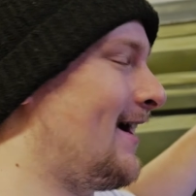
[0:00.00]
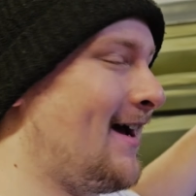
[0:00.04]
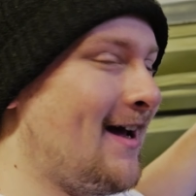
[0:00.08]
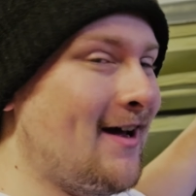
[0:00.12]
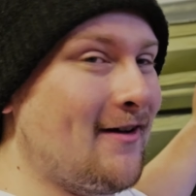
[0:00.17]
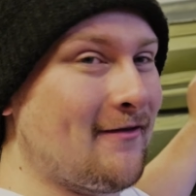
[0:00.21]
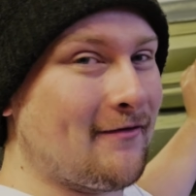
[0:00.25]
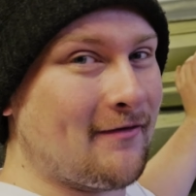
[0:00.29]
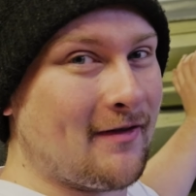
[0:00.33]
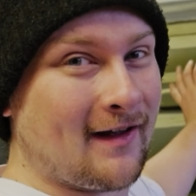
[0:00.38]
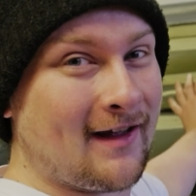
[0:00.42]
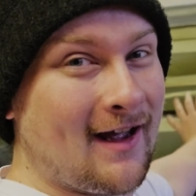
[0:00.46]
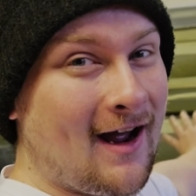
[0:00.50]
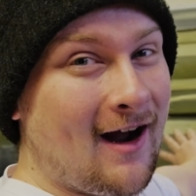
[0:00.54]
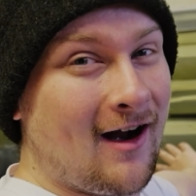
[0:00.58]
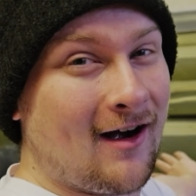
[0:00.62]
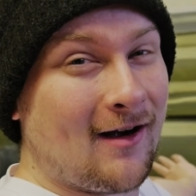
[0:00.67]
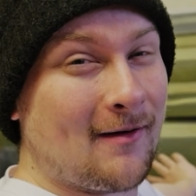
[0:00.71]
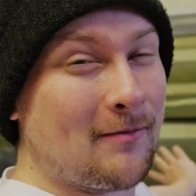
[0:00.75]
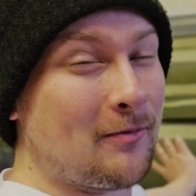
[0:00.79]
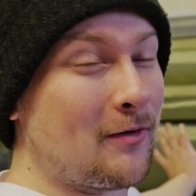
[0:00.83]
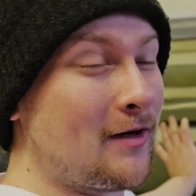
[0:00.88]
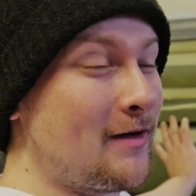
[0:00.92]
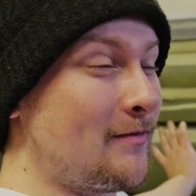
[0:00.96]
have the
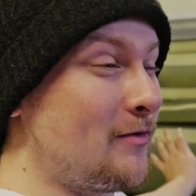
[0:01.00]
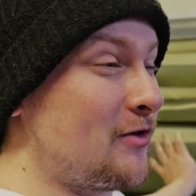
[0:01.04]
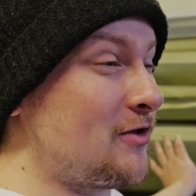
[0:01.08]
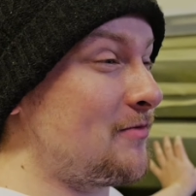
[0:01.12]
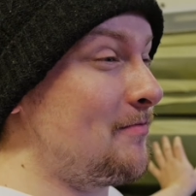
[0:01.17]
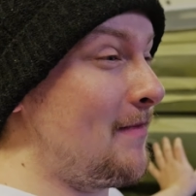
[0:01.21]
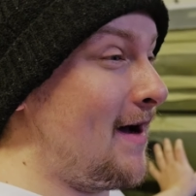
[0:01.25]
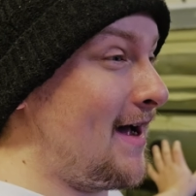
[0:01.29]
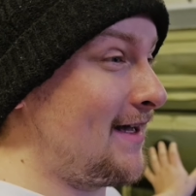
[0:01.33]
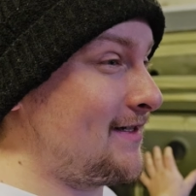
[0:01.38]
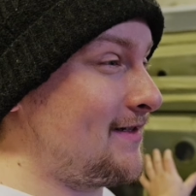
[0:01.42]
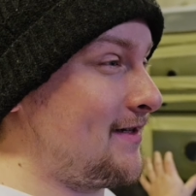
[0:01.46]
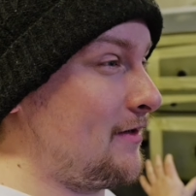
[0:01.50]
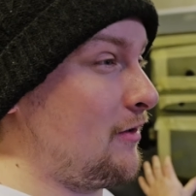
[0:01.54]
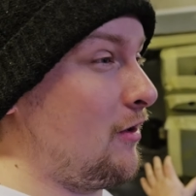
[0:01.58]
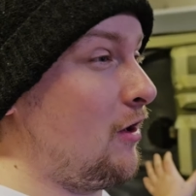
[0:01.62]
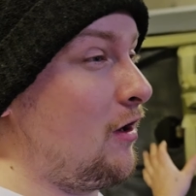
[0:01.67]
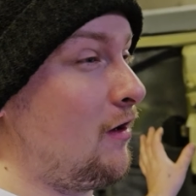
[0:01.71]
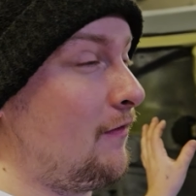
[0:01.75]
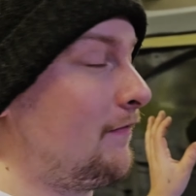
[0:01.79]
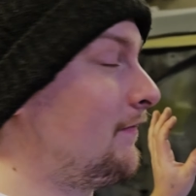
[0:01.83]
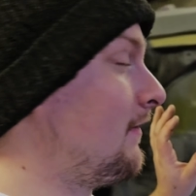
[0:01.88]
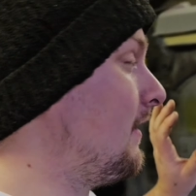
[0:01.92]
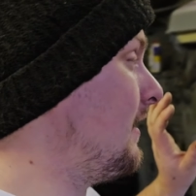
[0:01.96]
car pretty much masked
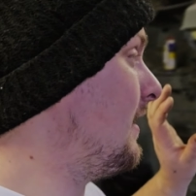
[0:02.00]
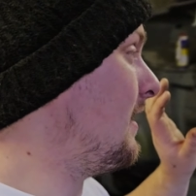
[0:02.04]
off.